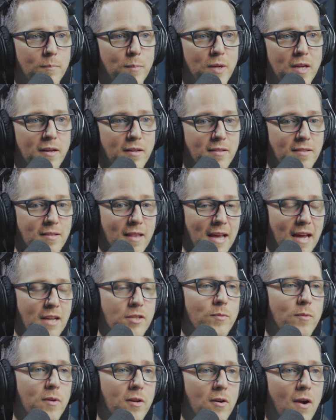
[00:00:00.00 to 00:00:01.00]
because
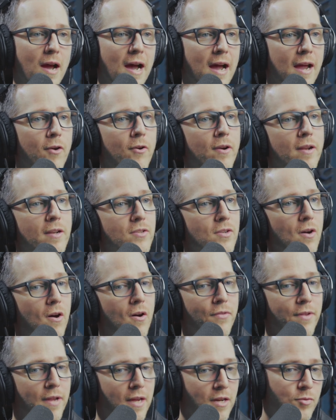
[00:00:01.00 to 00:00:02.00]
that's what you're hiring, is
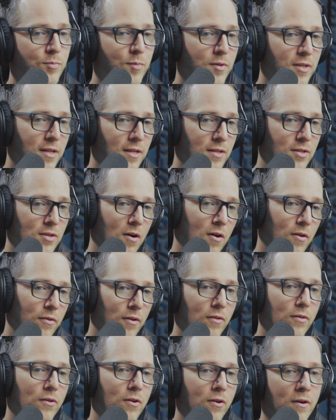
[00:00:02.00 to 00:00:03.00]
all the expertise, all
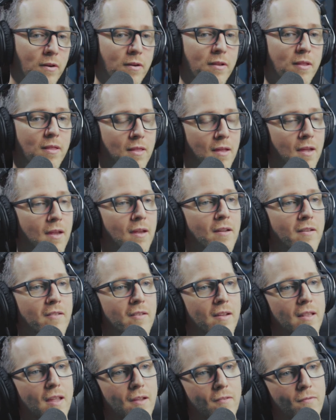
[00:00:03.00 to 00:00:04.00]
the learned things
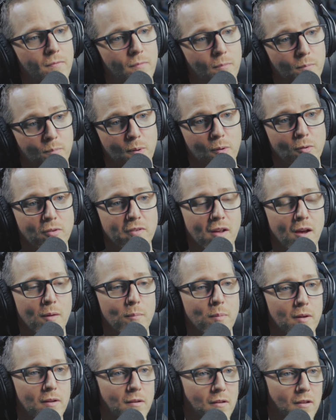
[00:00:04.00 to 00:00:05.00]
that they've built
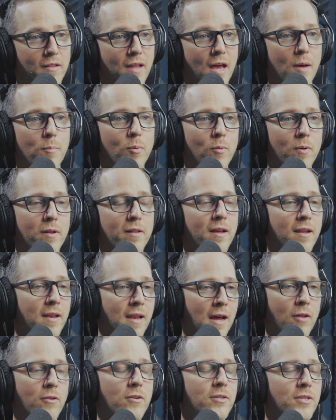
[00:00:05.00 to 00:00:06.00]
up to that point that
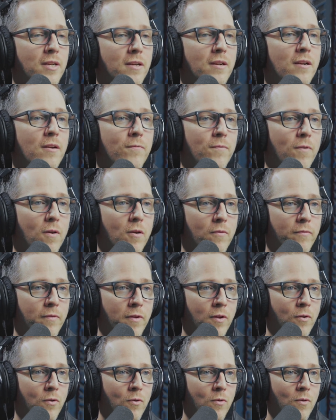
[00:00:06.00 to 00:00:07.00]
now they're sitting in front of
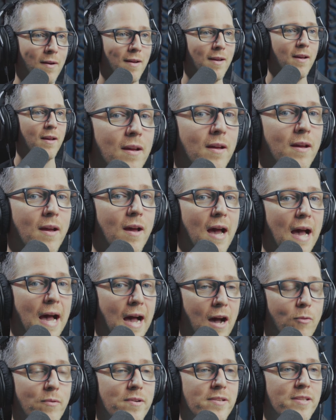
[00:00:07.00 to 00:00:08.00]
you.
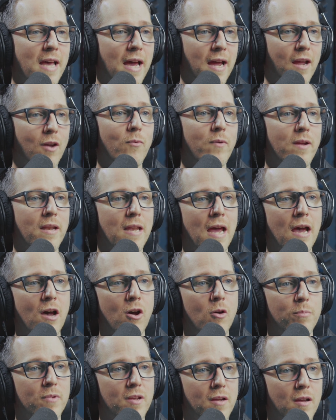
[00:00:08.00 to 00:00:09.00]
How is that going to
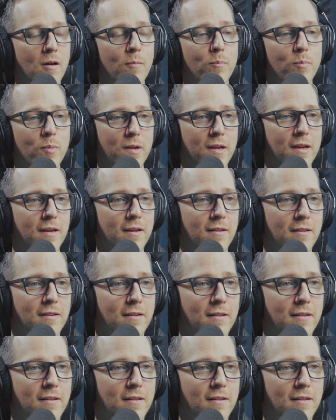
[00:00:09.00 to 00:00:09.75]
help the company?